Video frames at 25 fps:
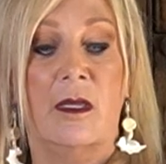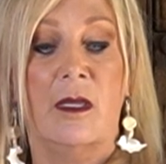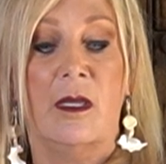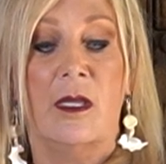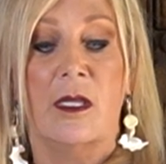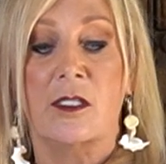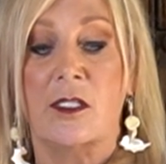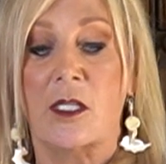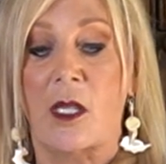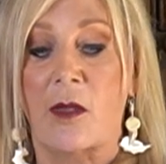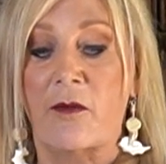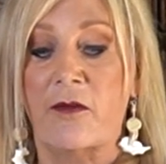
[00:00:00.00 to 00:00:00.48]

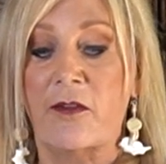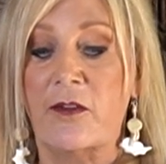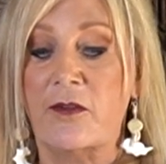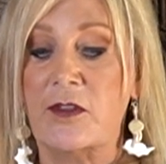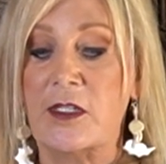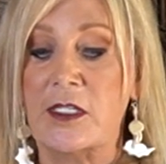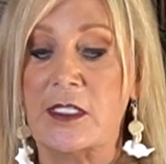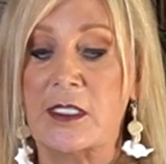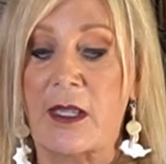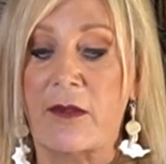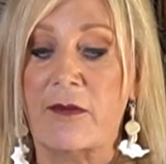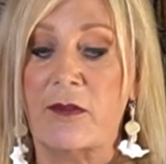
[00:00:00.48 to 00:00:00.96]
Psalm
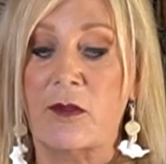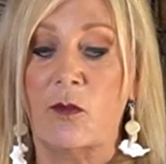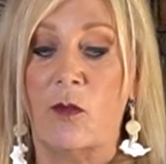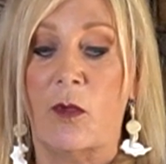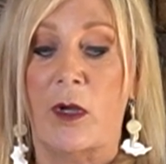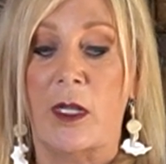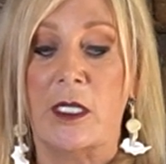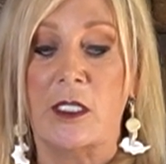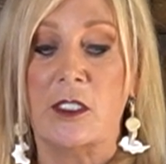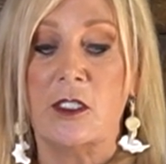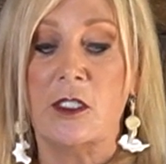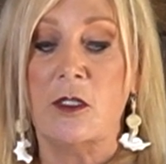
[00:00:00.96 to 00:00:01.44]
57,
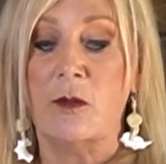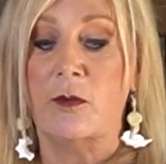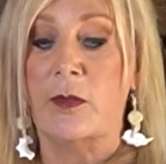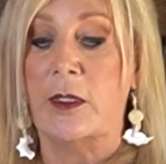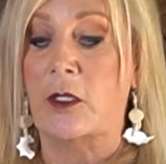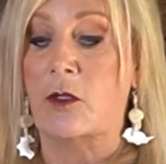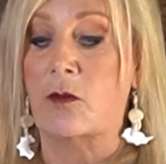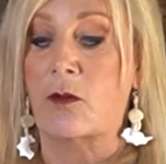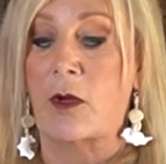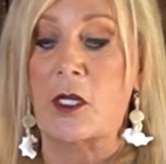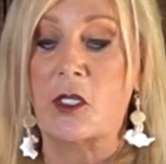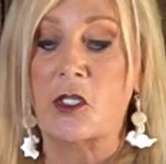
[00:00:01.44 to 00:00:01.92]
1 and 2, be
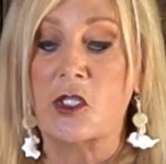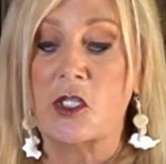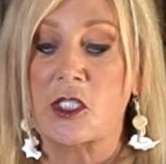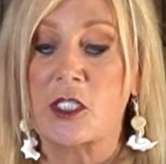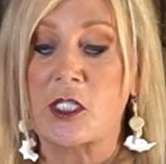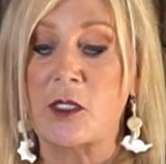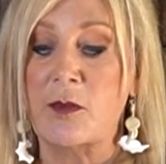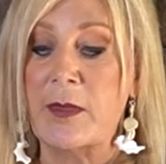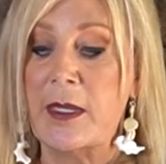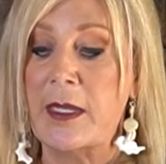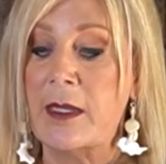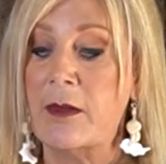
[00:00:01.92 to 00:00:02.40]
gracious
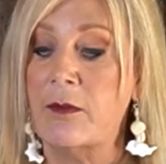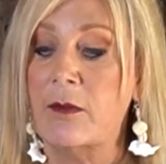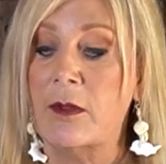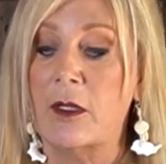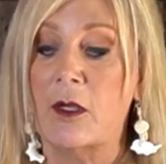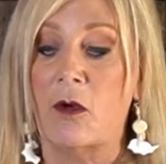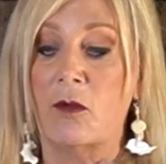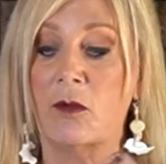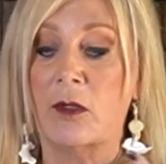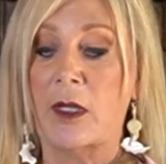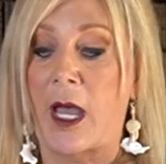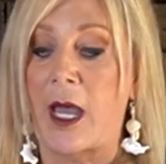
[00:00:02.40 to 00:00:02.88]
to me,
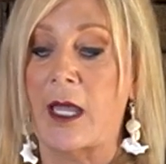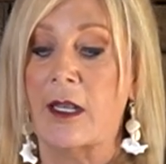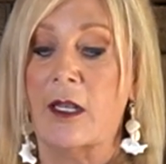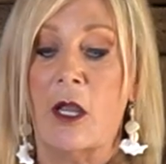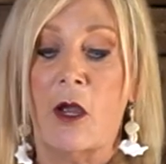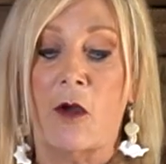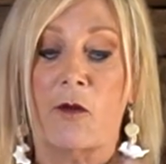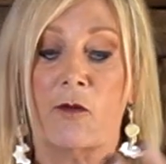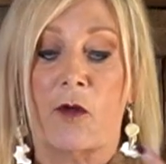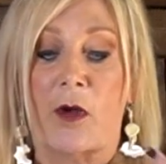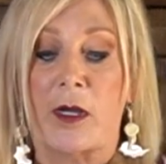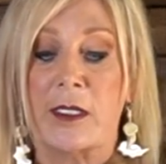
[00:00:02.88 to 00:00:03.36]
O God,
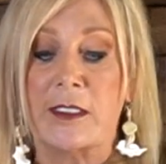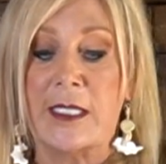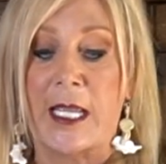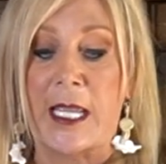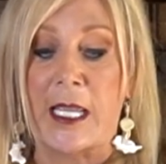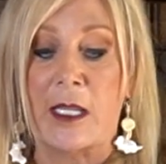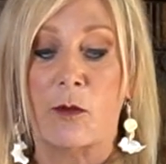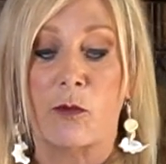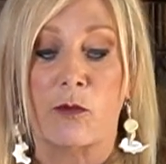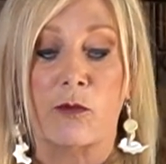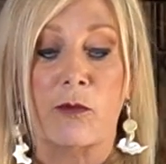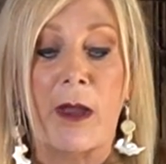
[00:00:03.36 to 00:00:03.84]
for I
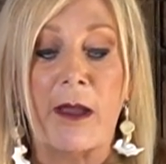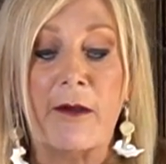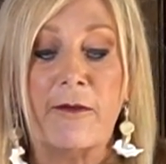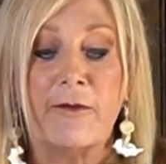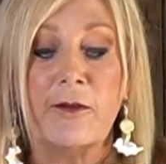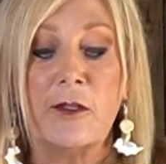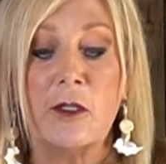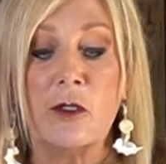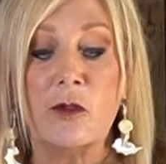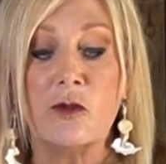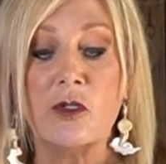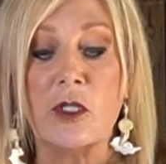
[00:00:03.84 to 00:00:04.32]
take
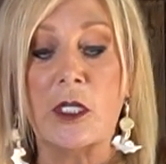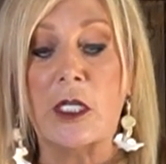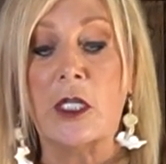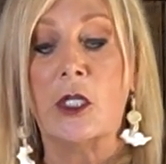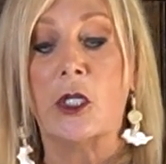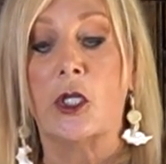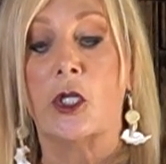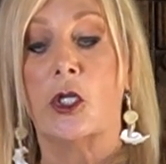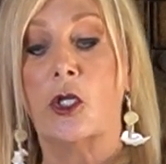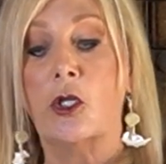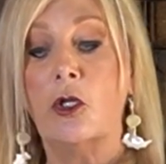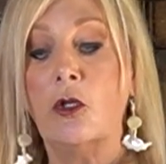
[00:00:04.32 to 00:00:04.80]
refuge in
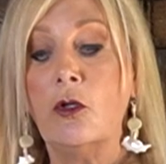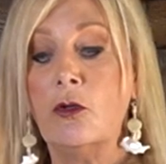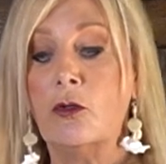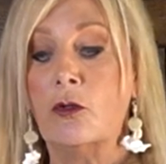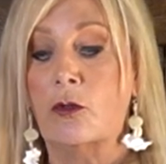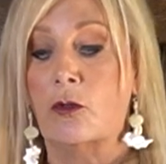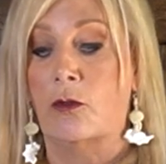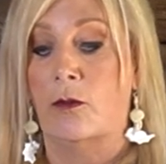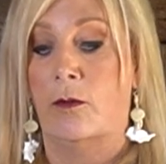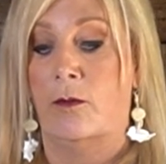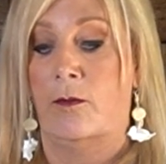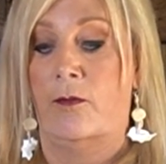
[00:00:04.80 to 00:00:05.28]

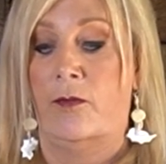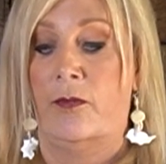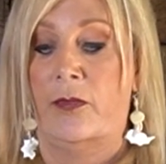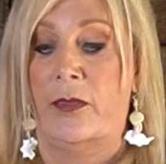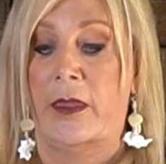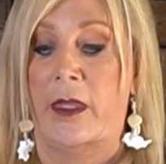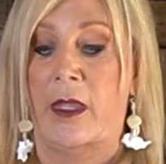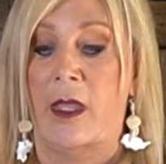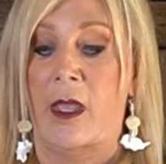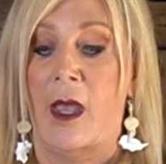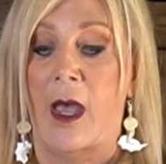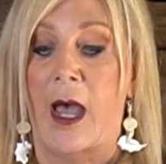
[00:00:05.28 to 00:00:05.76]
you.
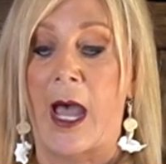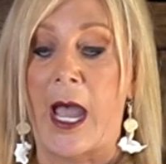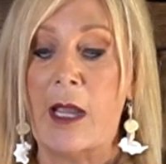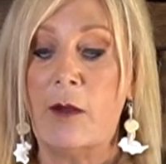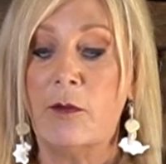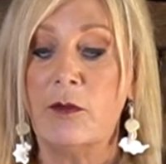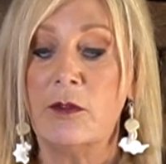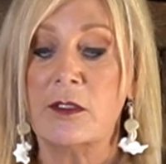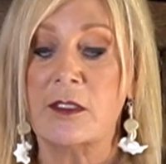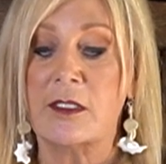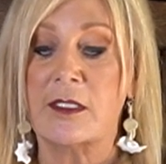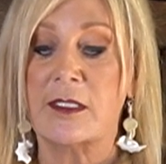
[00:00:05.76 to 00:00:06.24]
I
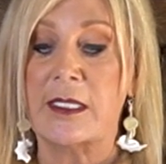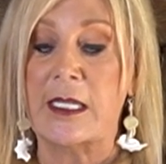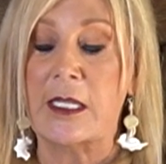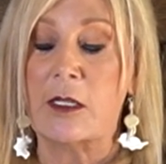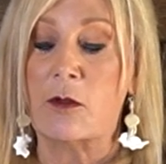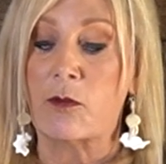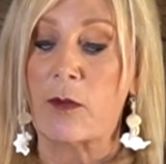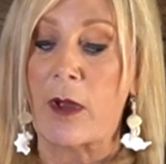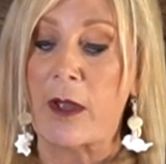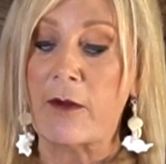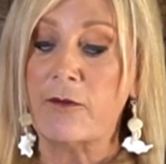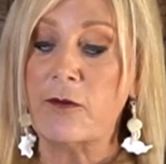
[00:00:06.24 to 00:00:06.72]
will seek
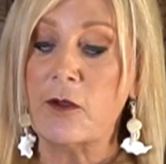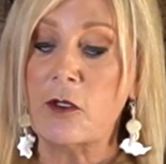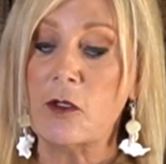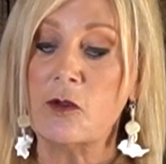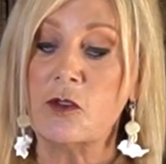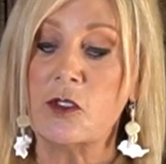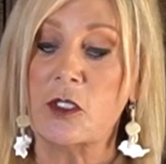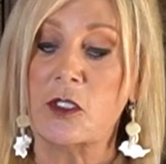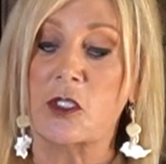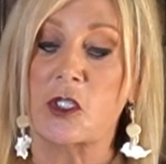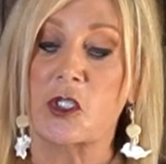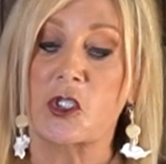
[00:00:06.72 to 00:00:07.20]

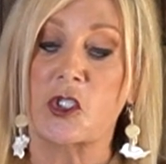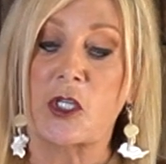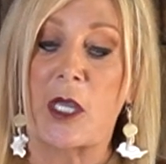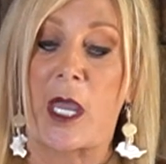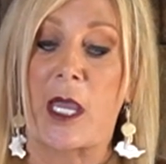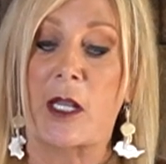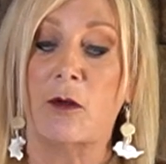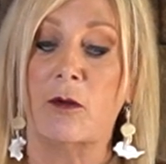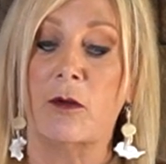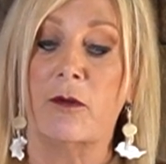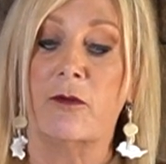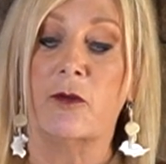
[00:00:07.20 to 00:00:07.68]
refuge in the
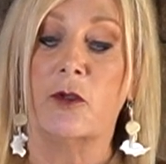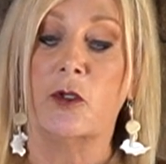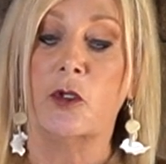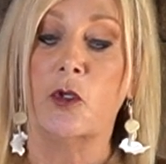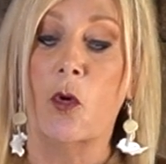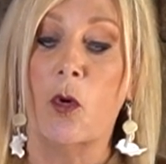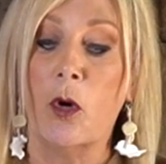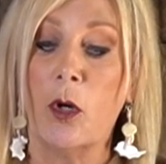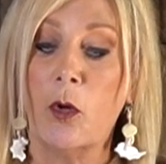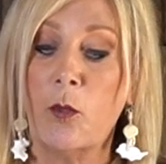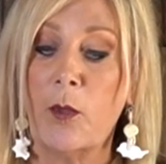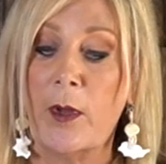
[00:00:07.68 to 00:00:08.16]
shadow of
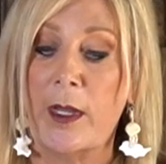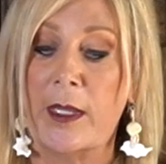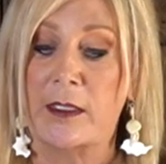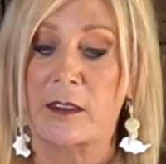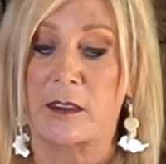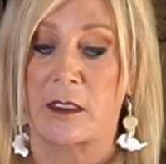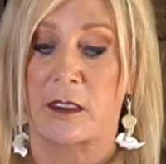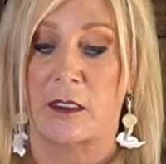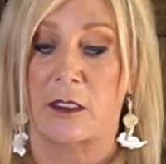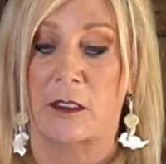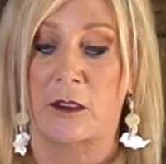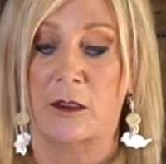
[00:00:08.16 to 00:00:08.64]
your
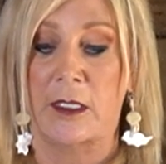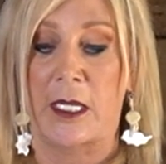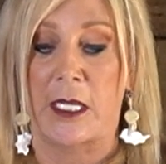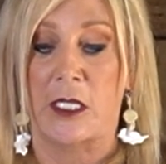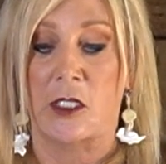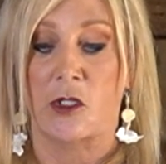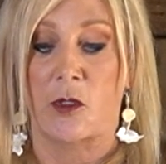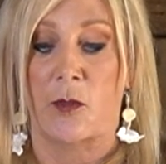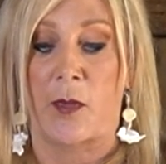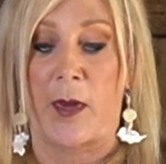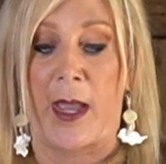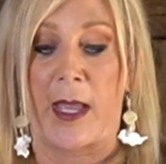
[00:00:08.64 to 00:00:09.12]
wings until
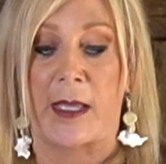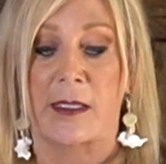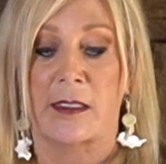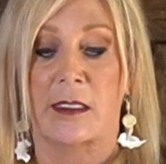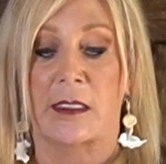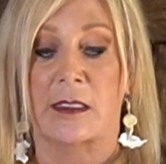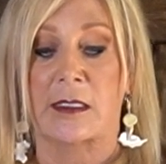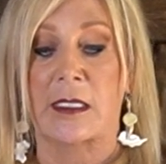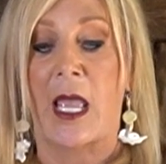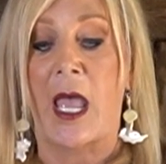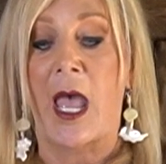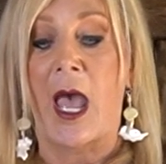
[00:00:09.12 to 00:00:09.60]
danger
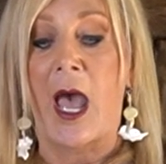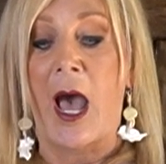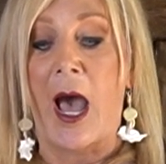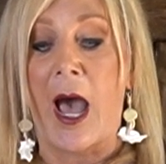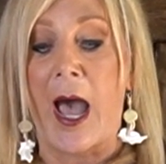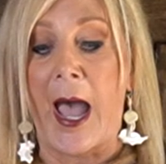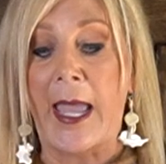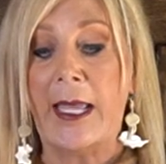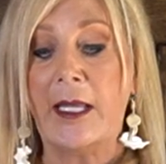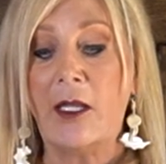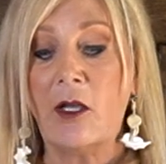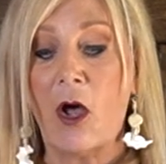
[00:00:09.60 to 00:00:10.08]
passes.
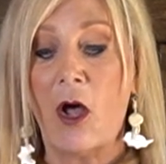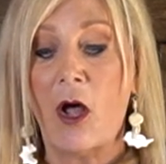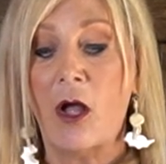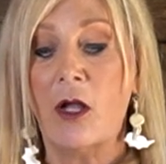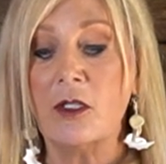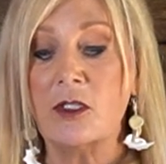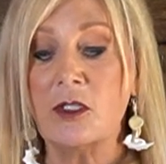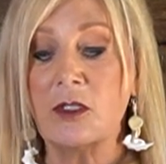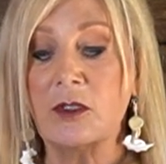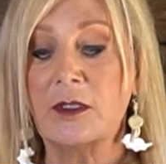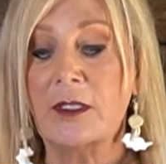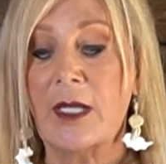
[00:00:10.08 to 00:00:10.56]
I
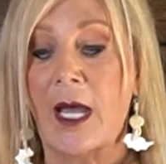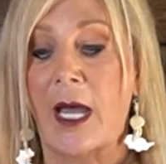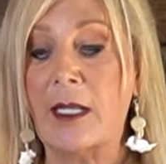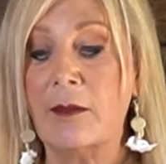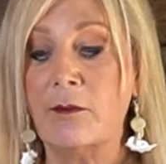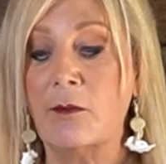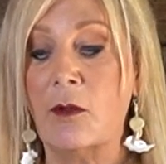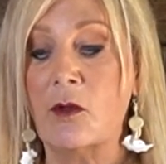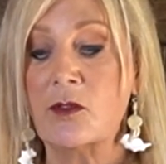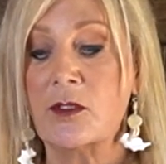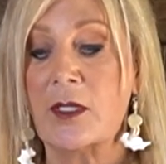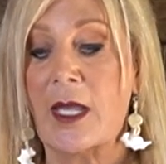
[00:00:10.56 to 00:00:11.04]
call to God
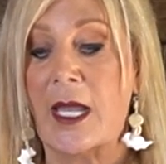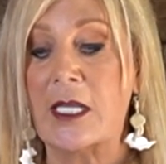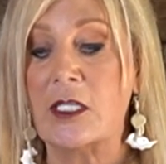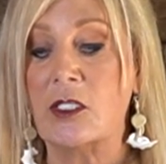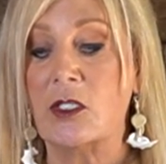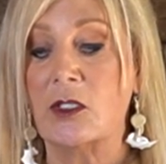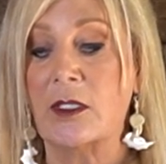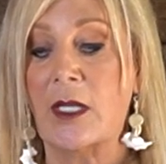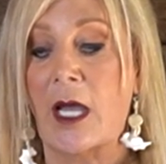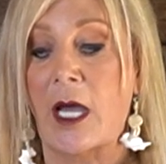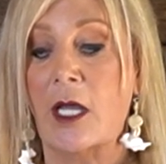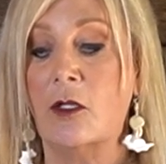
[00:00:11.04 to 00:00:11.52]
Most High,
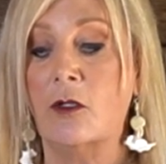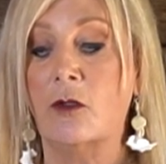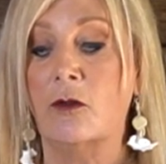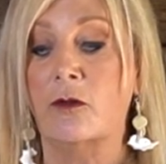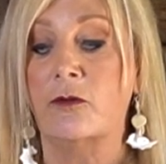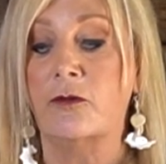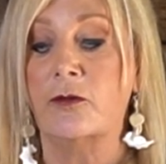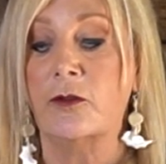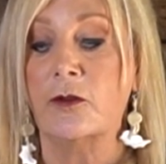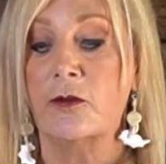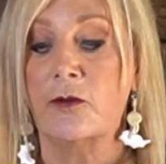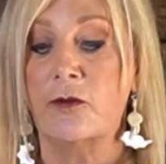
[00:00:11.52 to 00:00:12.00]
to God who
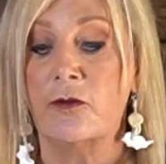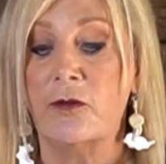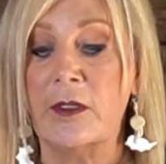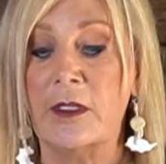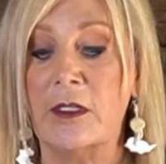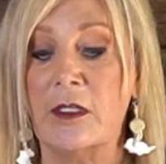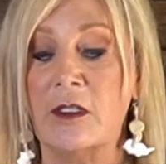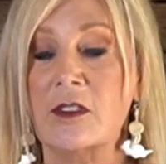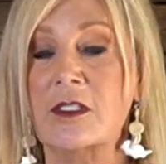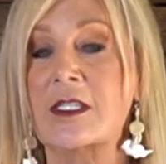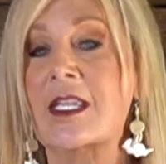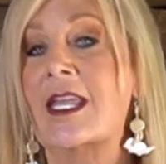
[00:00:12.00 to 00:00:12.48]

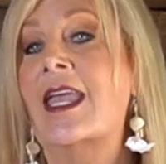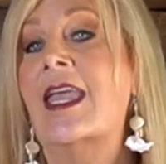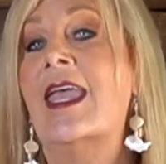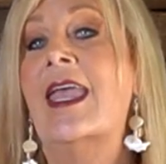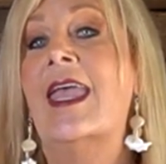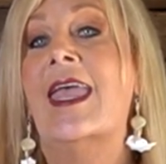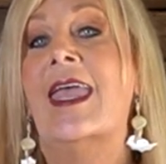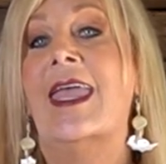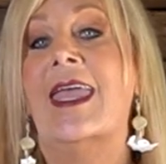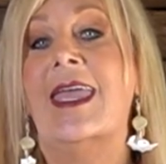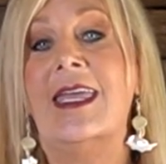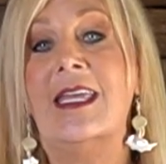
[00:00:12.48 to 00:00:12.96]
fulfills
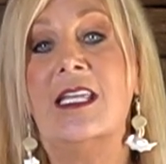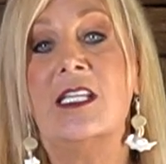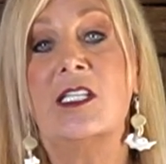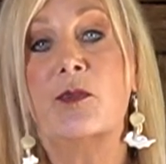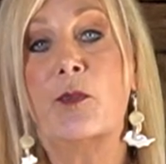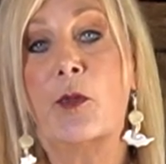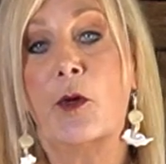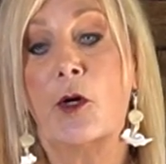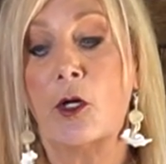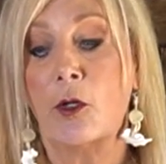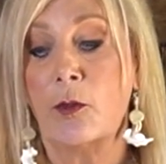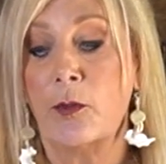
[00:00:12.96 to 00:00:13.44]
his
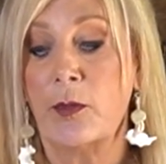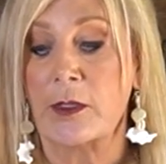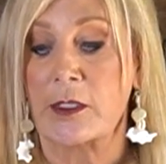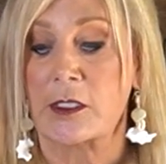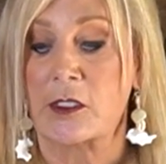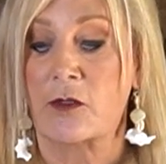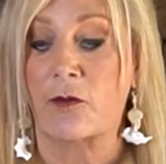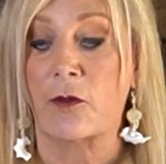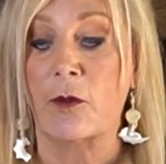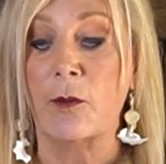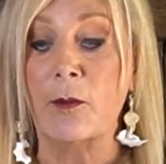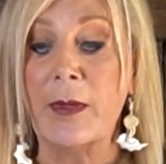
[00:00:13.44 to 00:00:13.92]

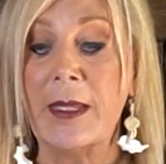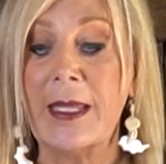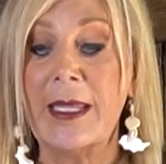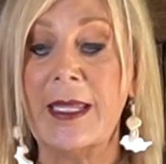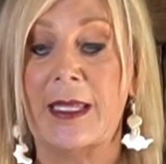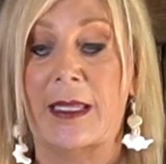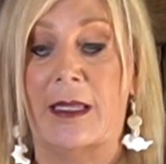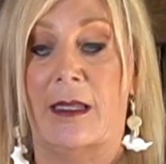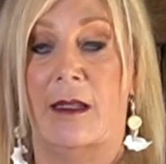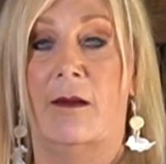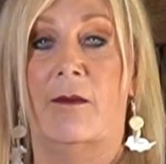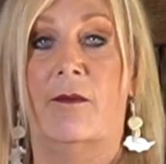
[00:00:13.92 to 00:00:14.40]
purpose for
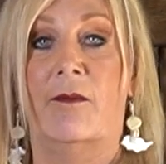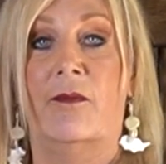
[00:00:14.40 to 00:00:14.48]
me.